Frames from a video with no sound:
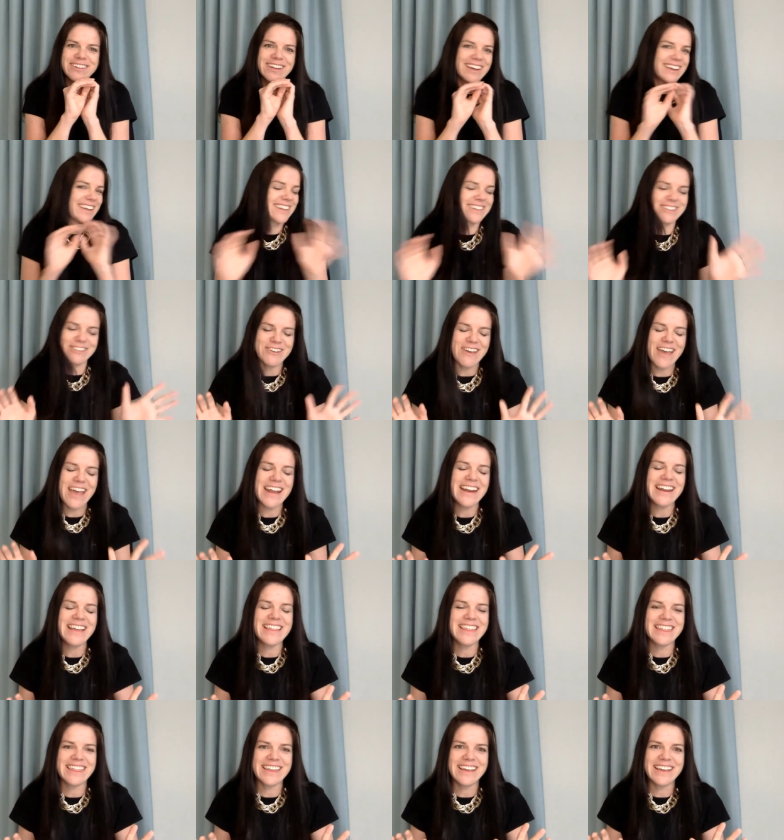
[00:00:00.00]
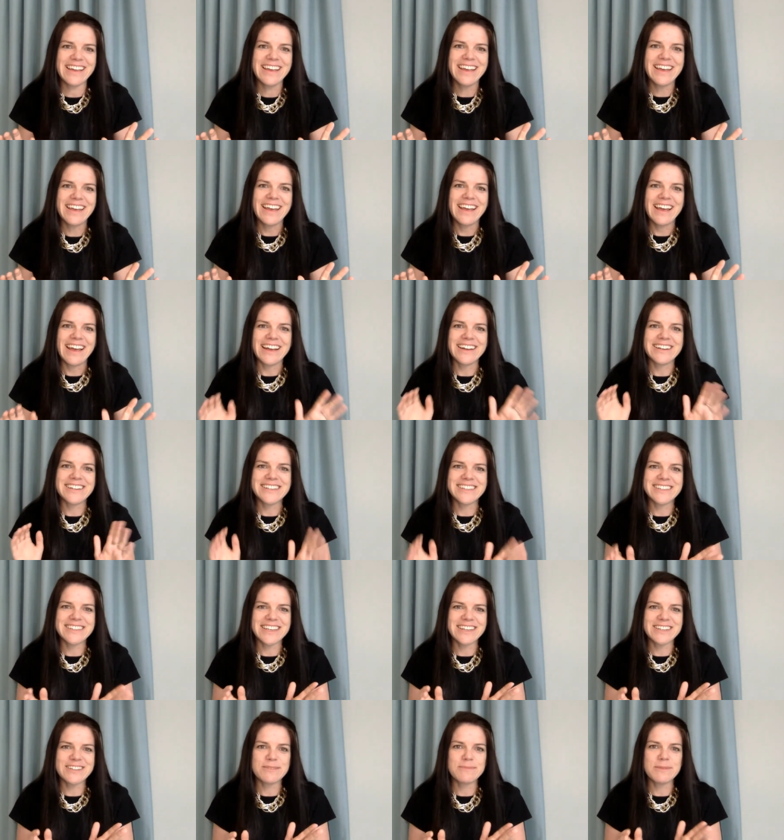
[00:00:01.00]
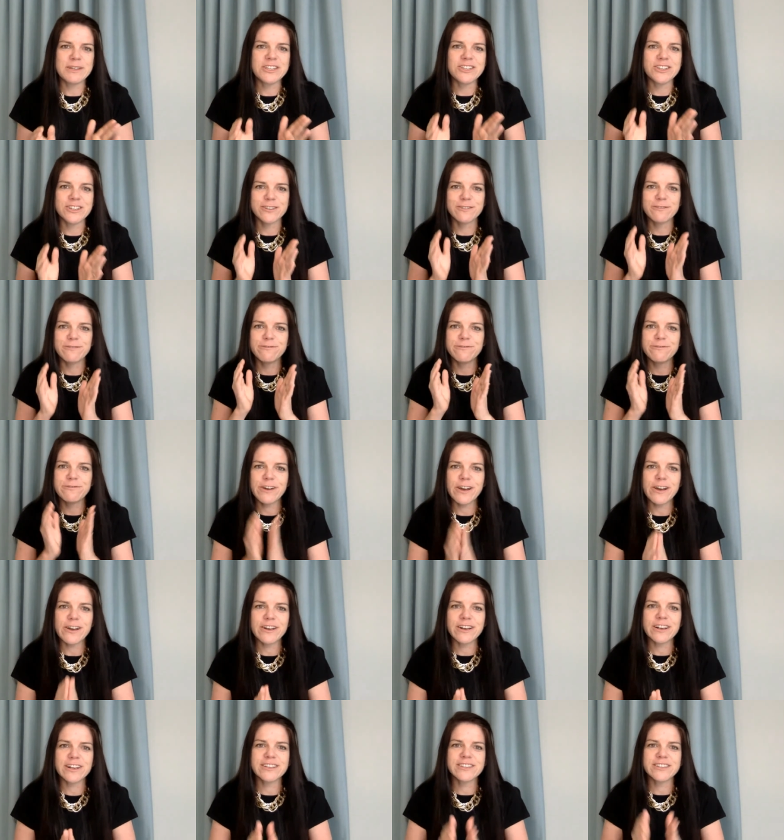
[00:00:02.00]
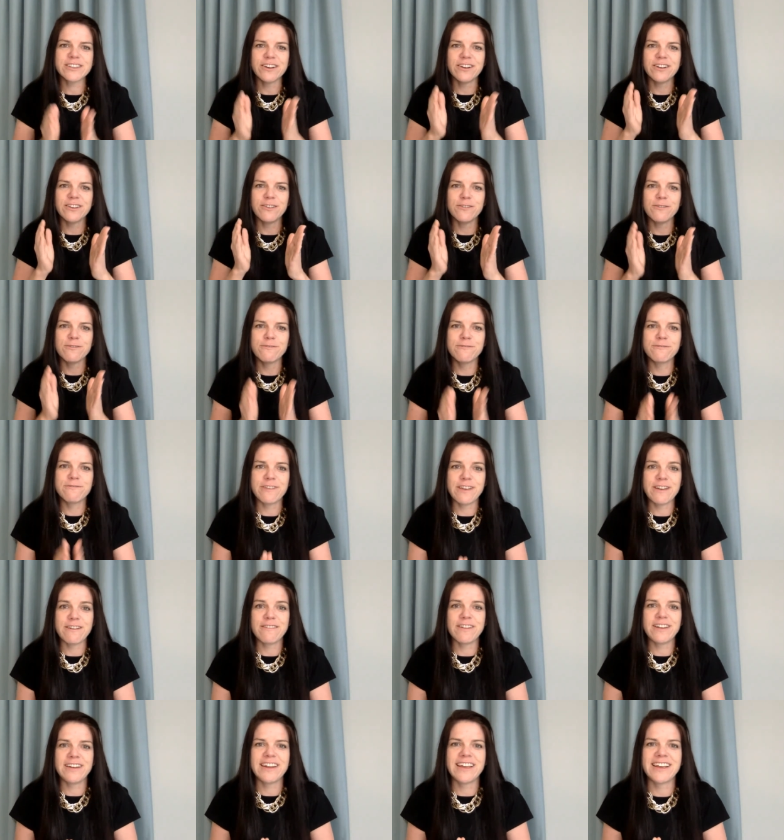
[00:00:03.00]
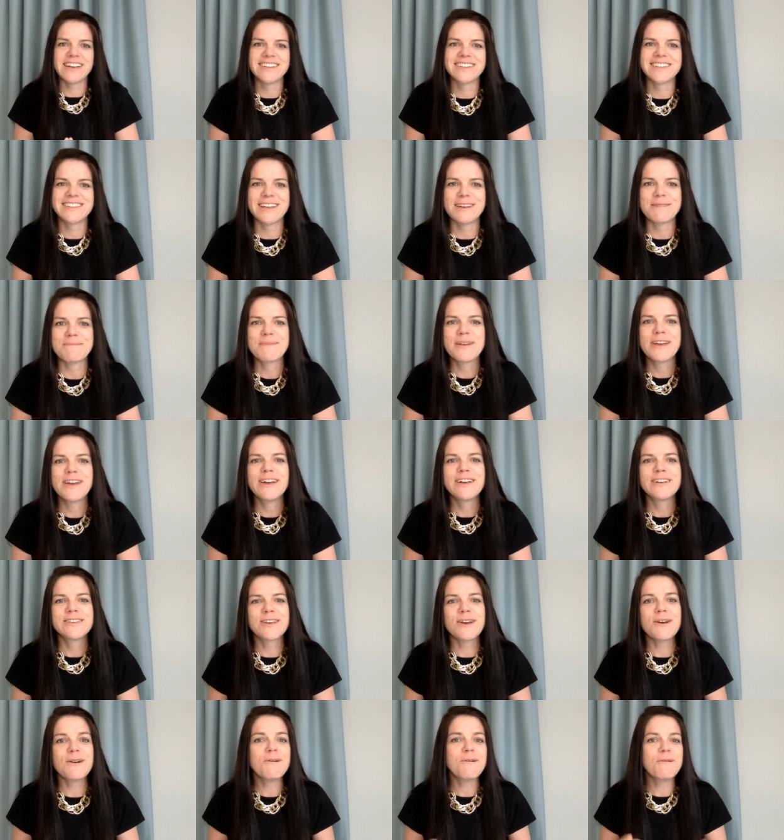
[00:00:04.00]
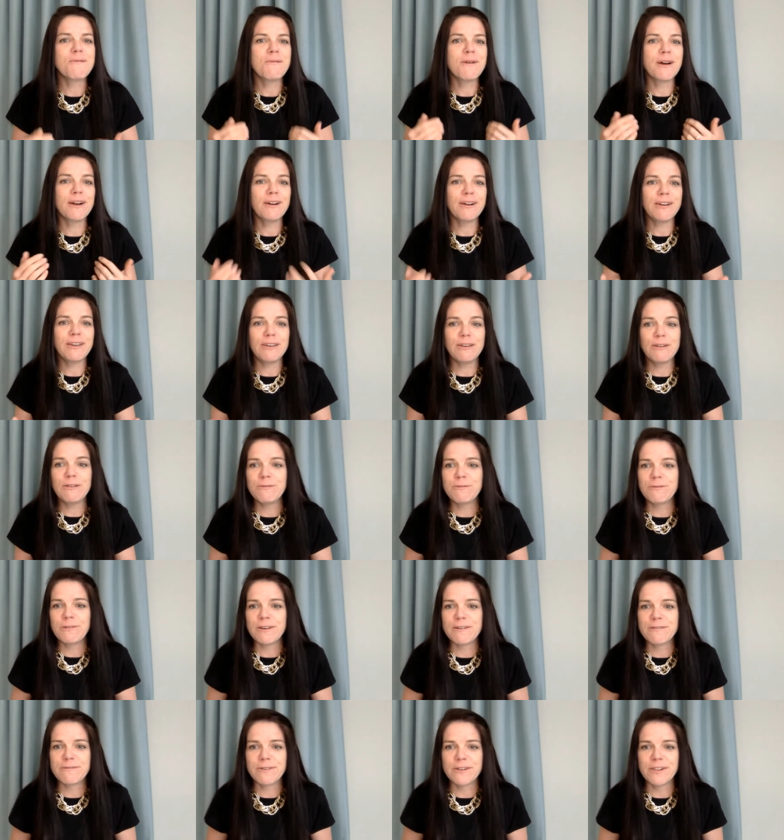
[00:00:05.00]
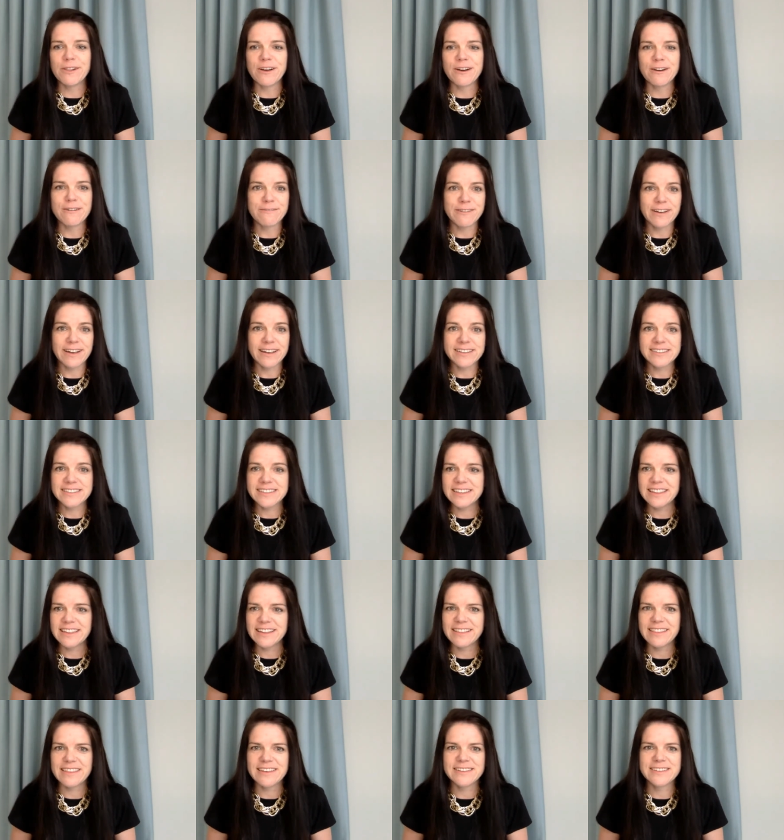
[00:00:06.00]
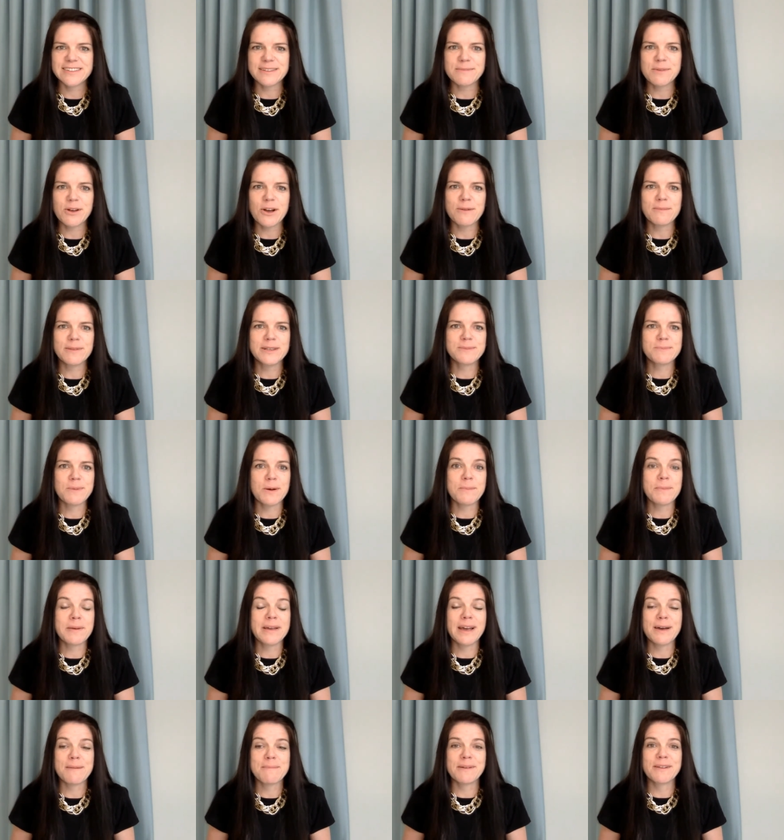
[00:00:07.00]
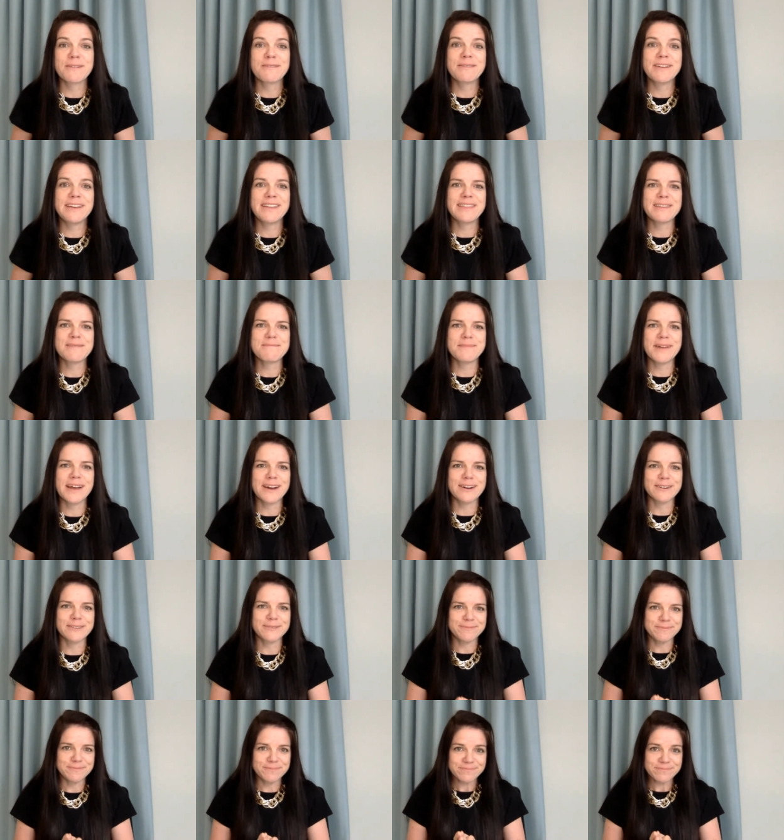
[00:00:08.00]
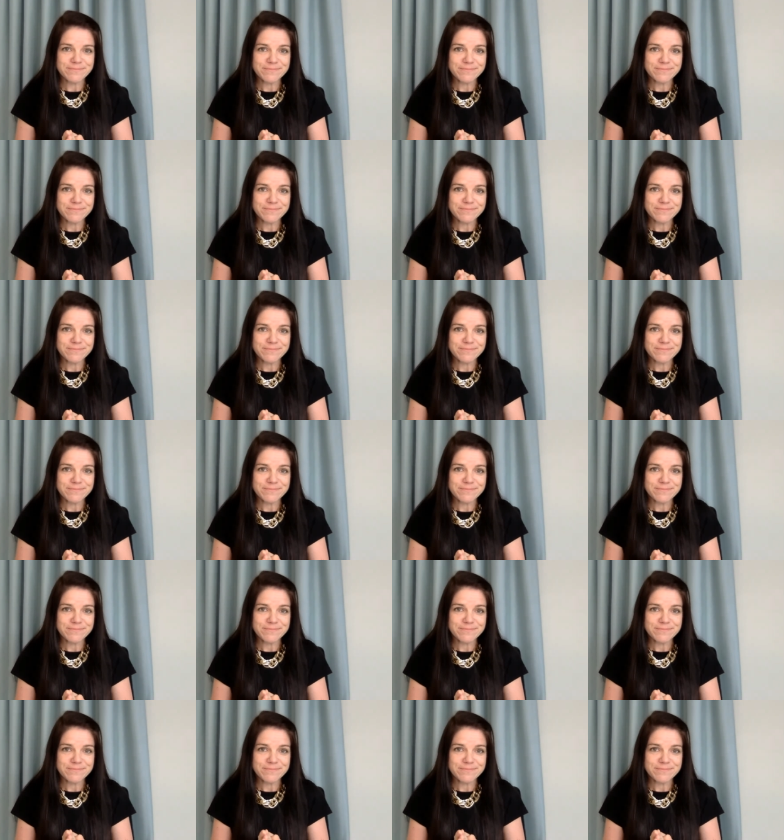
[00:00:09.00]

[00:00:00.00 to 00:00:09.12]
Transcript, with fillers: like do anything. And she said to me, just focus on your very next step. So, what are you fearful of? I see that there's some comments popping up. I'll read them now.